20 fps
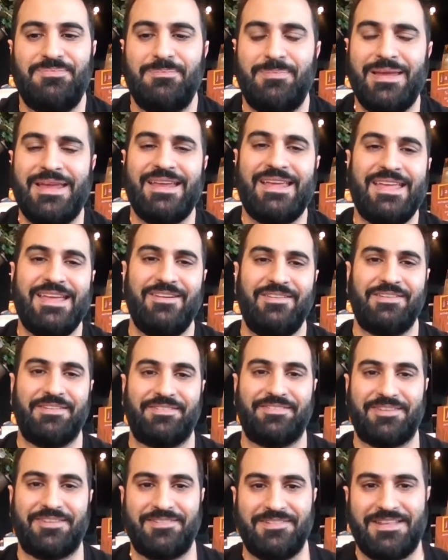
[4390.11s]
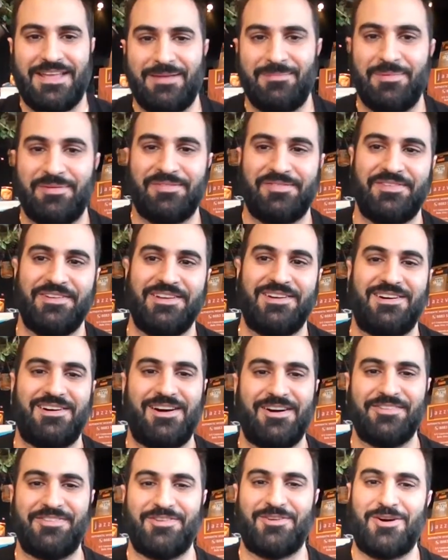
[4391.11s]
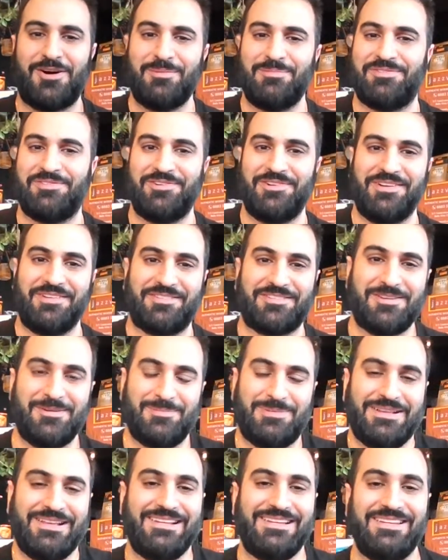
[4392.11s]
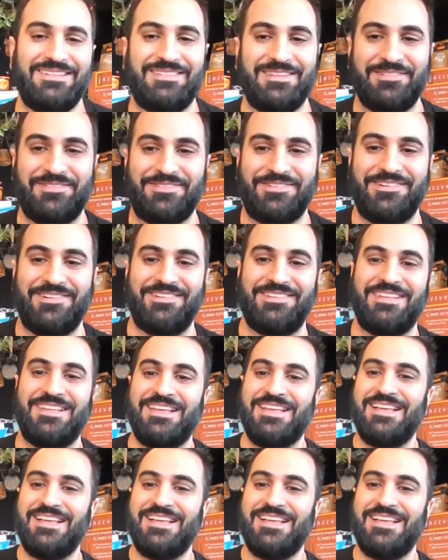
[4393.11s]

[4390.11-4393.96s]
Being here in the Southern Hemisphere, our time zone is completely different.